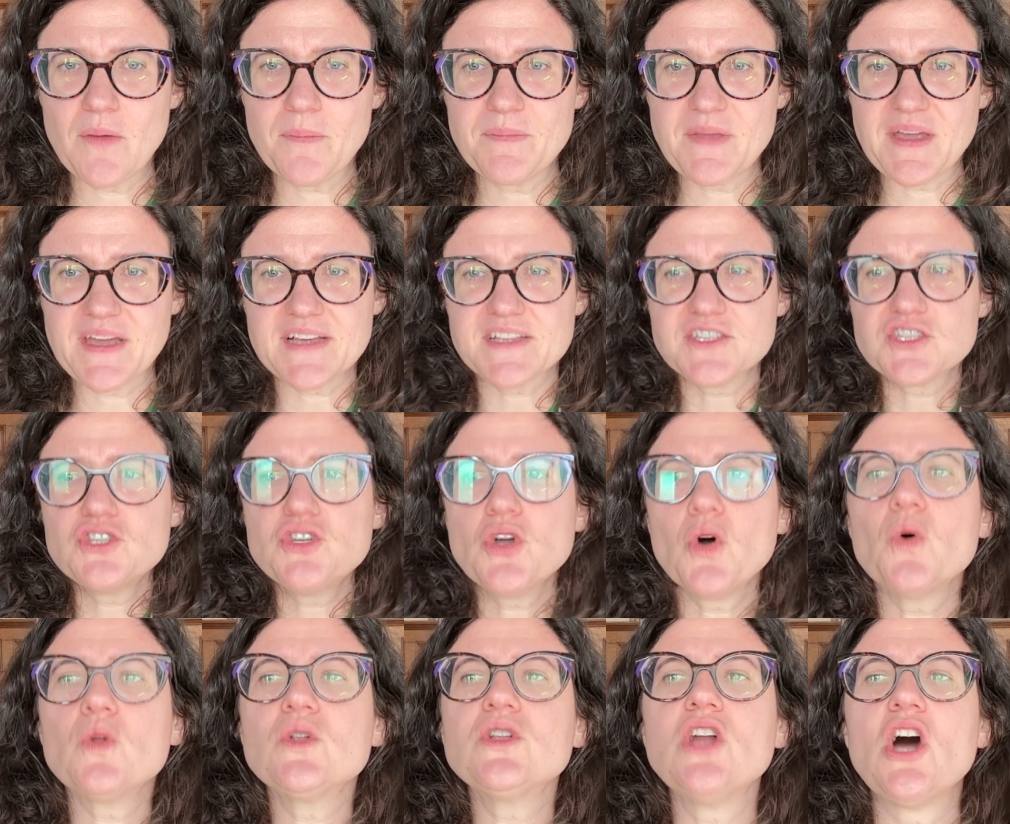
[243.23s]
because
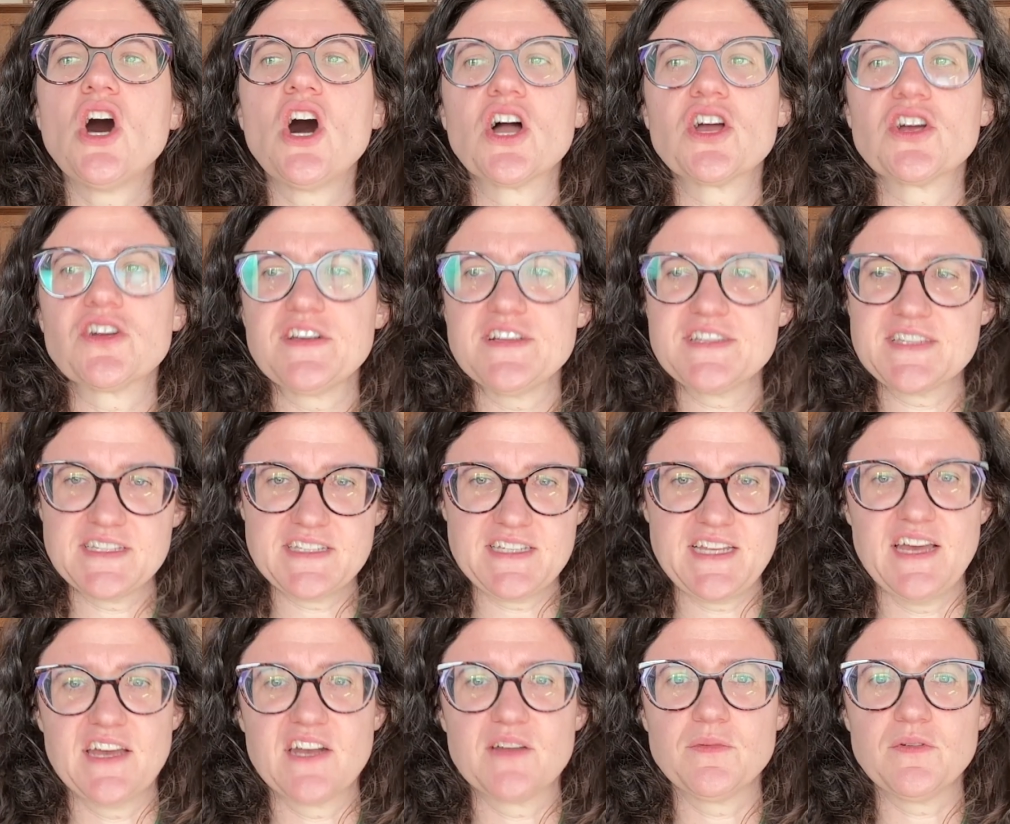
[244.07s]
no longer is it
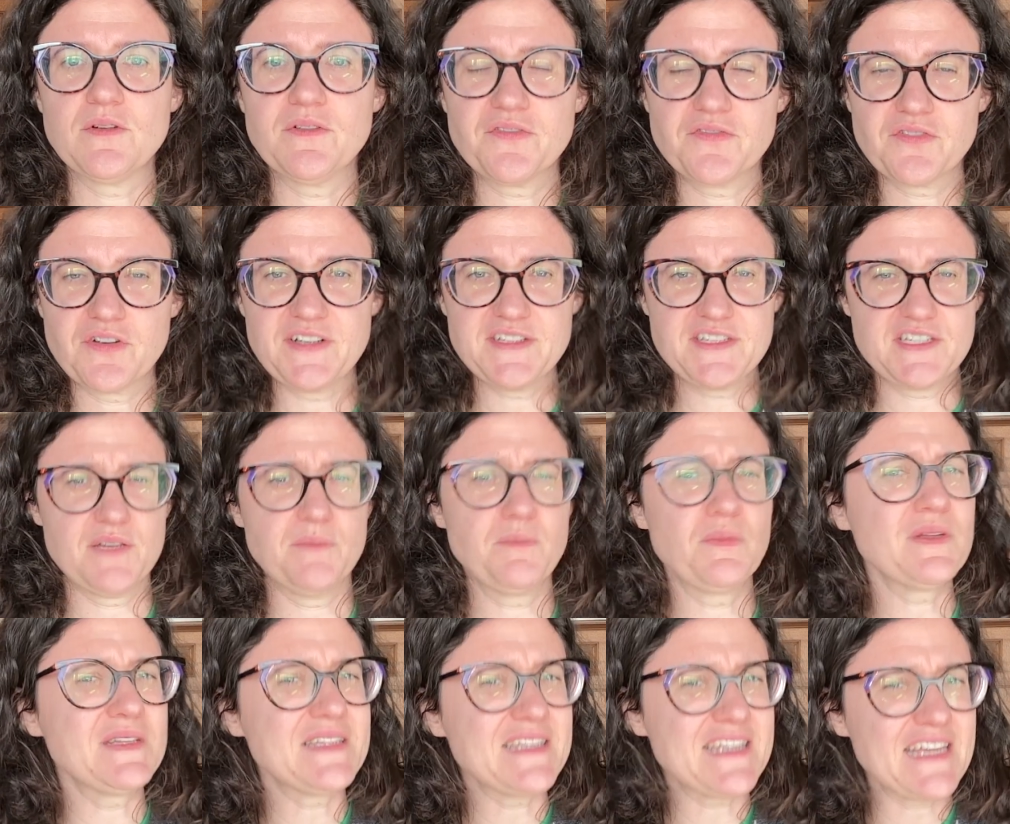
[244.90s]
tenable for us to
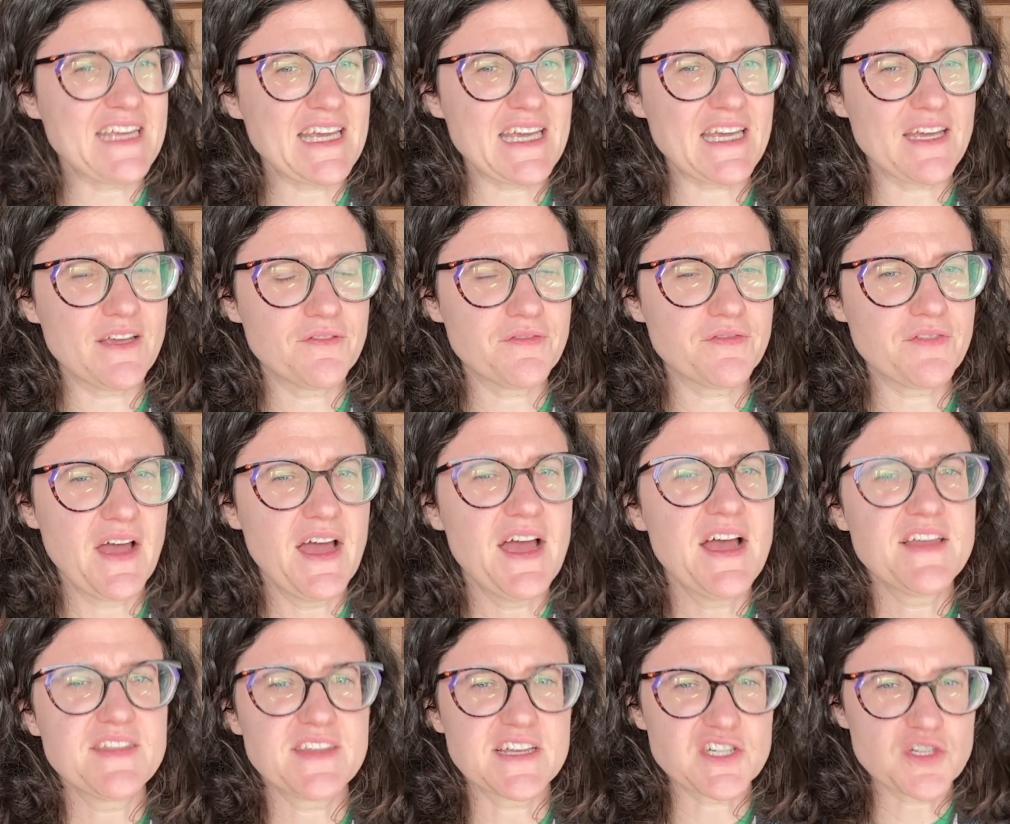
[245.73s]
believe
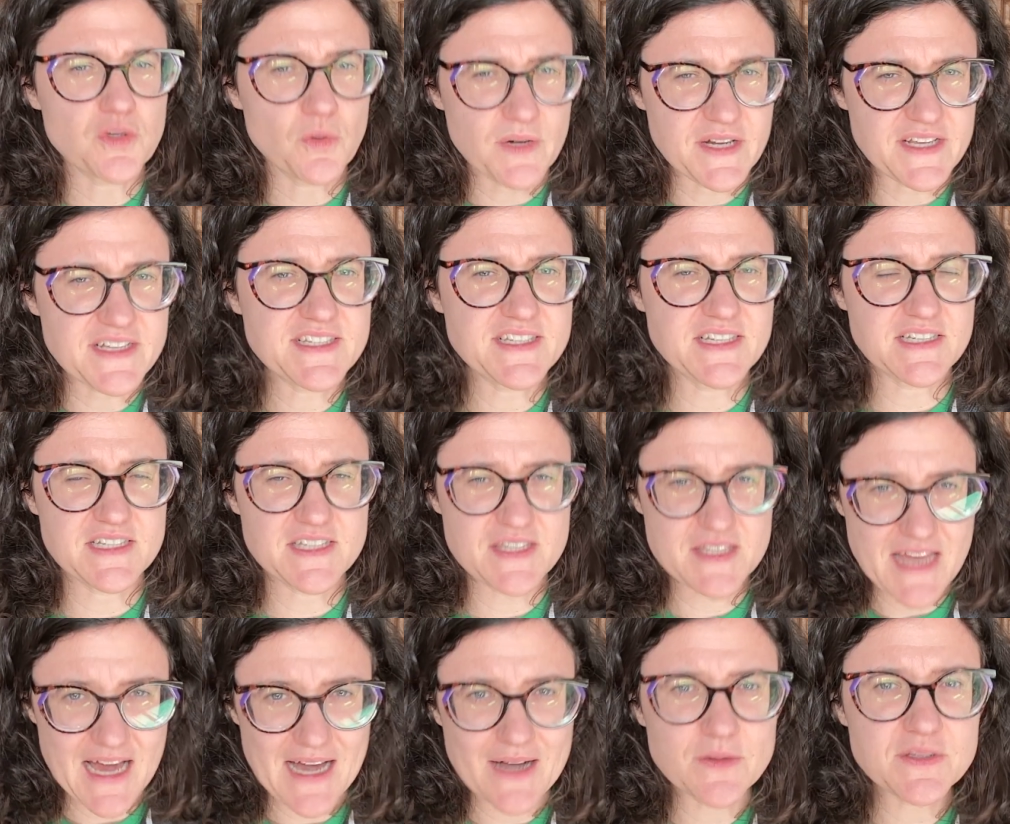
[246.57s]
that
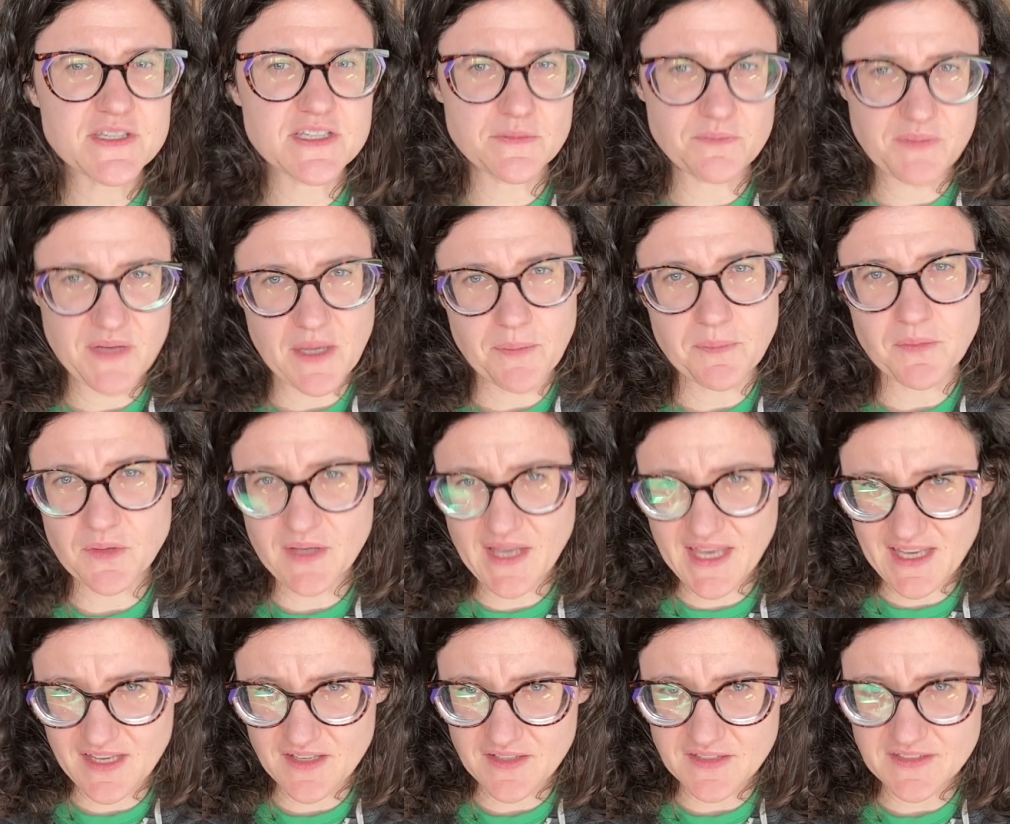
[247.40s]
26,000 people
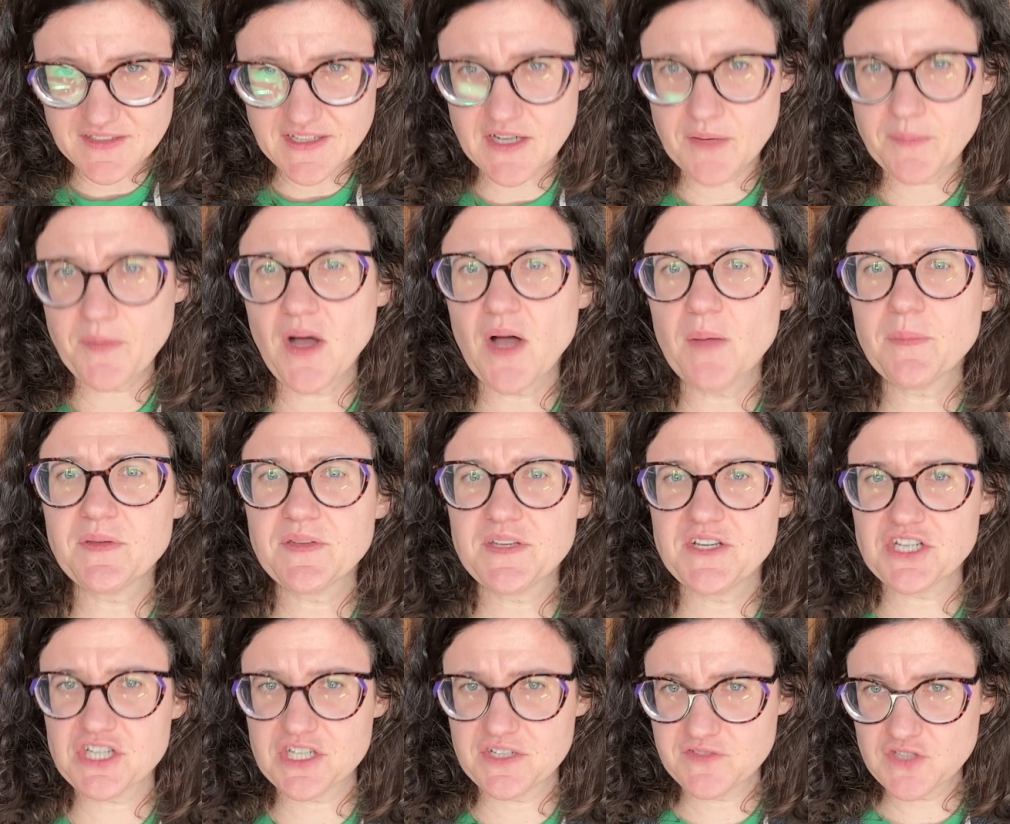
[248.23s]
killed in a
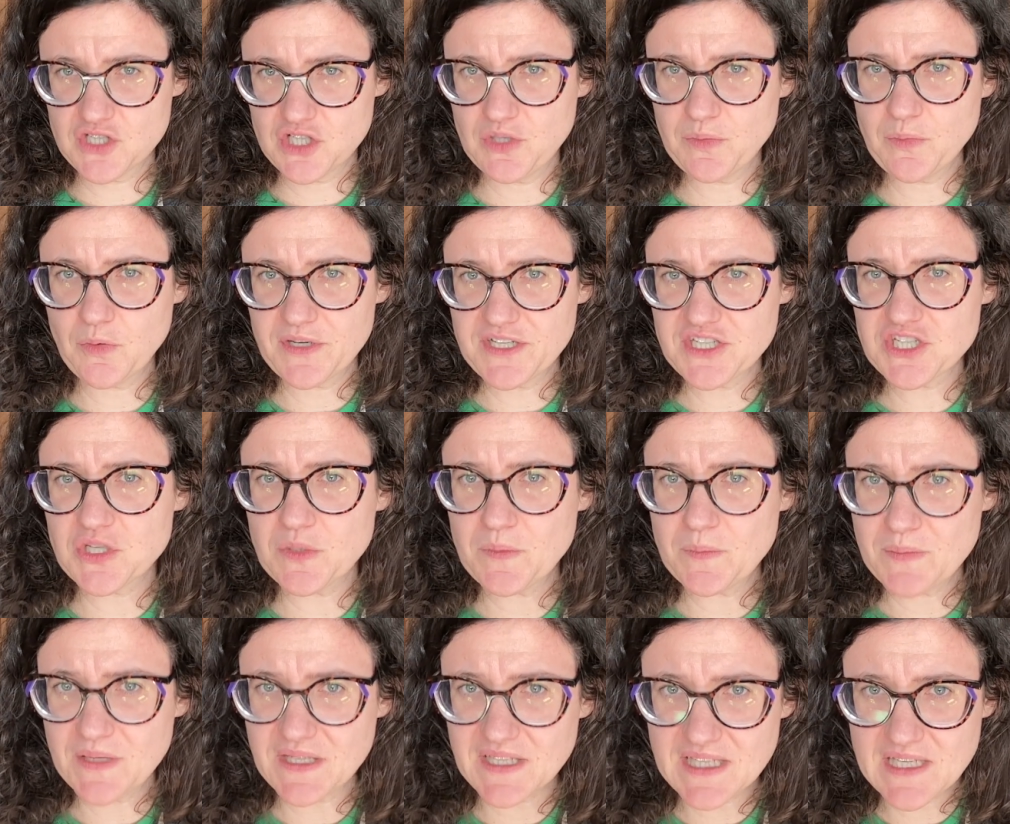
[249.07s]
population of 2.2
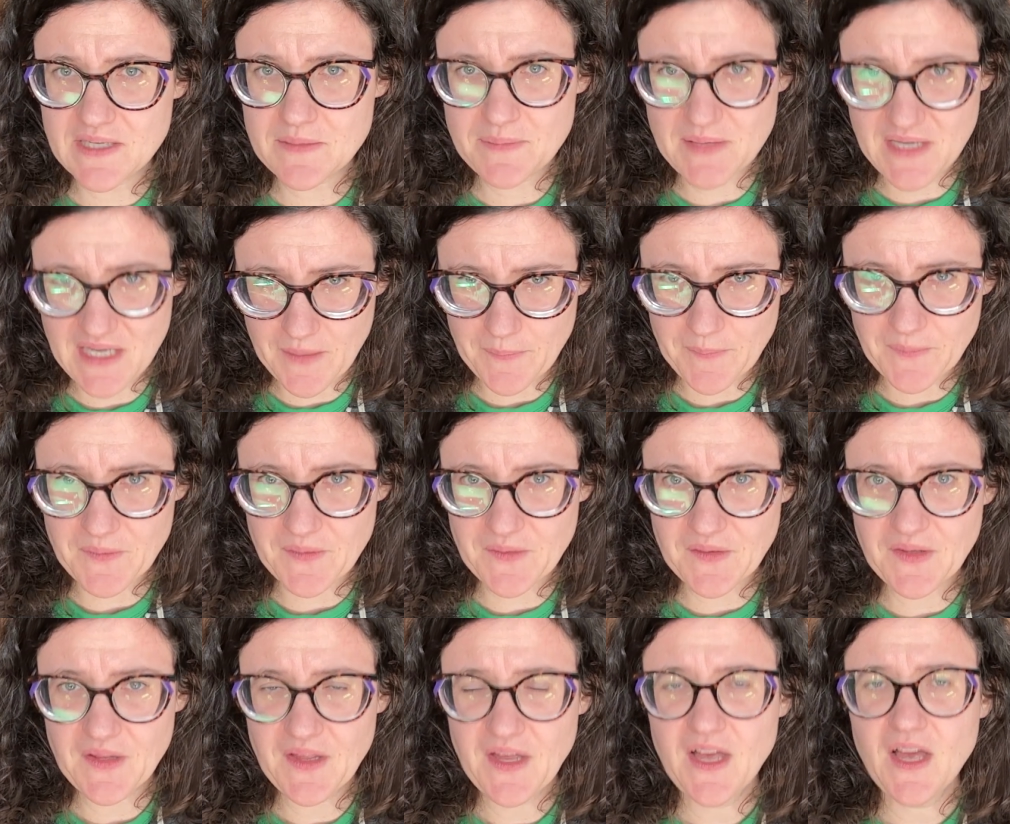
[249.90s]
million
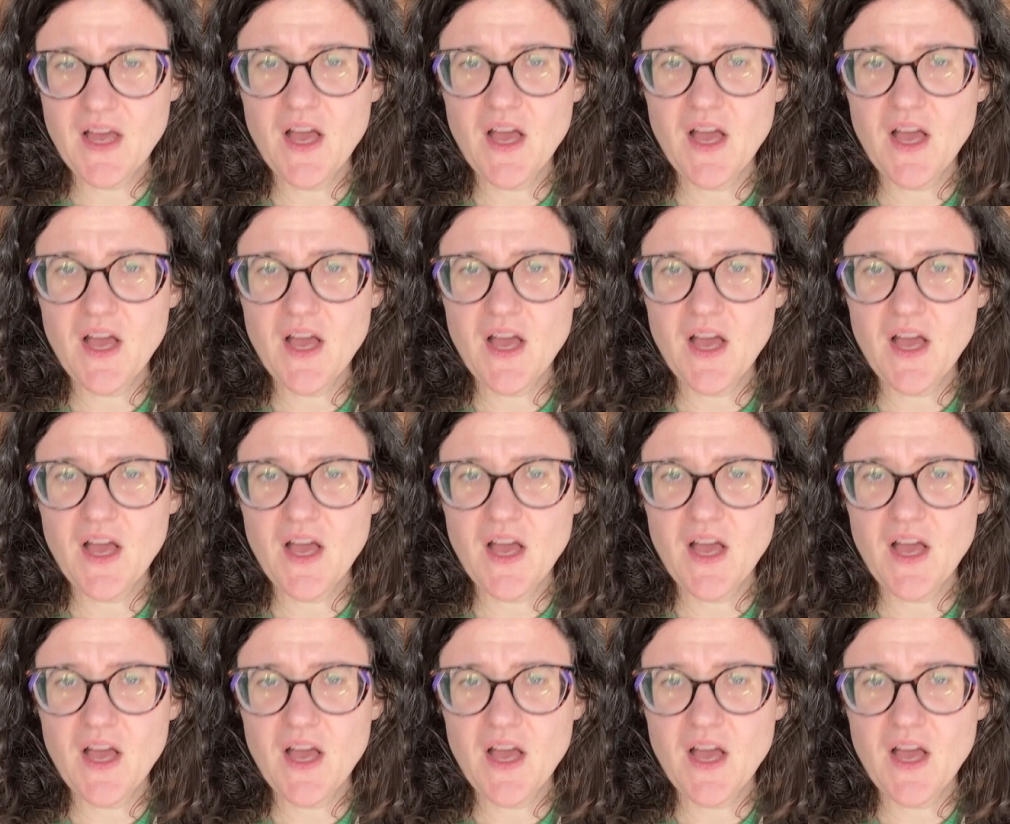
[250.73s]
people